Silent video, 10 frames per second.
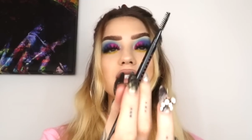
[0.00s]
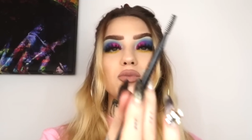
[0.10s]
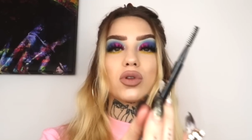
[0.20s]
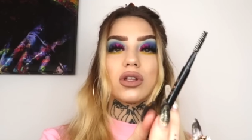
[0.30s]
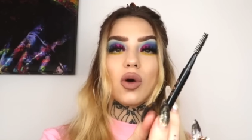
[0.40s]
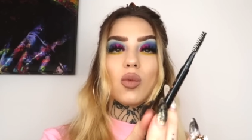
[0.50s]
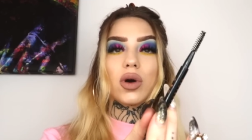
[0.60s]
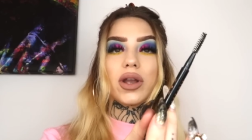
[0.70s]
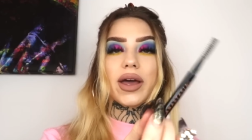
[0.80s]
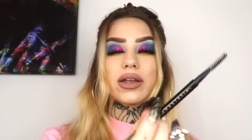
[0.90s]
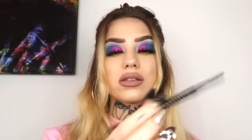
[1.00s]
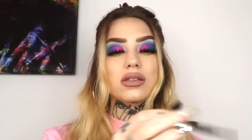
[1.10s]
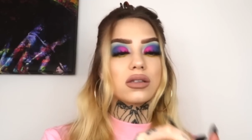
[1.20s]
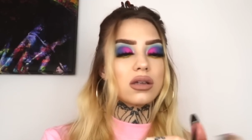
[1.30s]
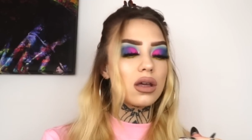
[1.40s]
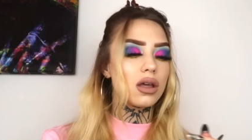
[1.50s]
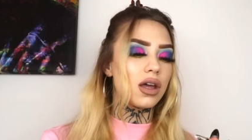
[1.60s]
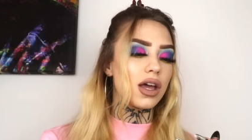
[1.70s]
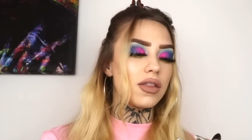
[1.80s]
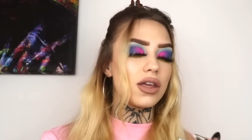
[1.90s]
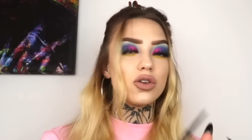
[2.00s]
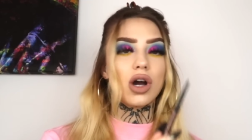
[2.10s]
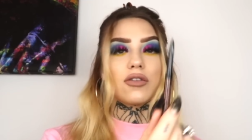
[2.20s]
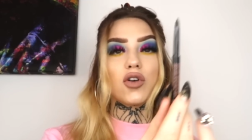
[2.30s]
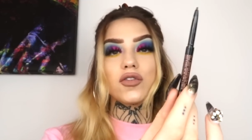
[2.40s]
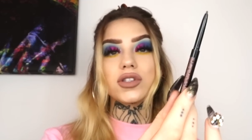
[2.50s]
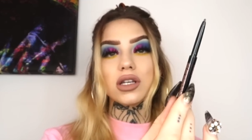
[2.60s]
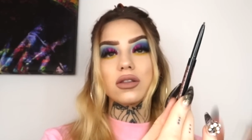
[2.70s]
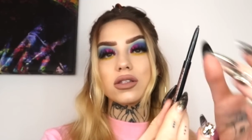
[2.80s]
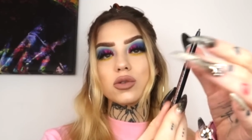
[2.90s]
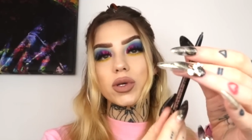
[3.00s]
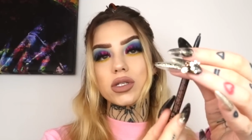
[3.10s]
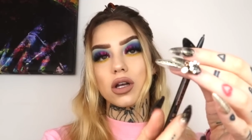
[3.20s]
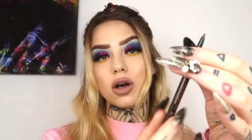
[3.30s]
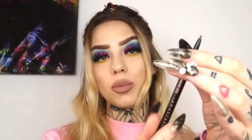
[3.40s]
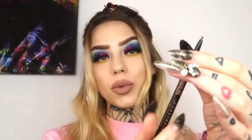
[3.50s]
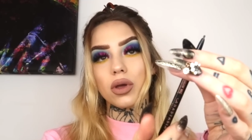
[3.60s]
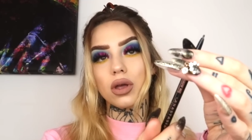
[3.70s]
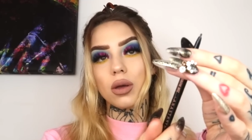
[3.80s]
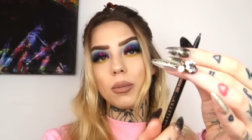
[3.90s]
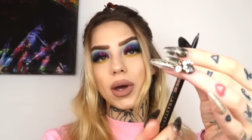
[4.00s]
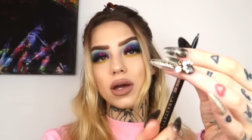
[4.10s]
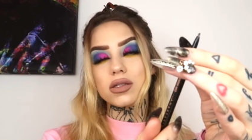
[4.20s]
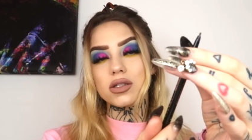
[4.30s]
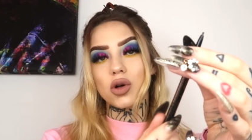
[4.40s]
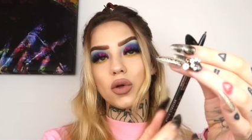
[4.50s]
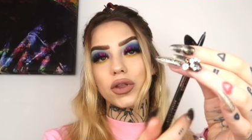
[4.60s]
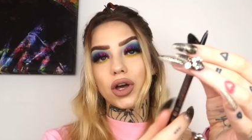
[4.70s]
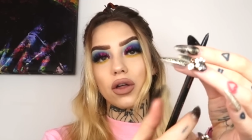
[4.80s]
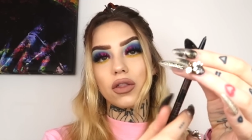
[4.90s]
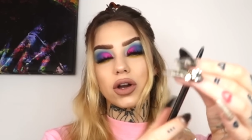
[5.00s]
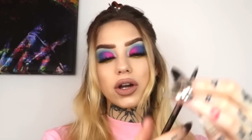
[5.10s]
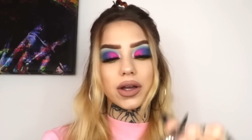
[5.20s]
spoolie on one end, and then you have obviously the twist up pencil on the other.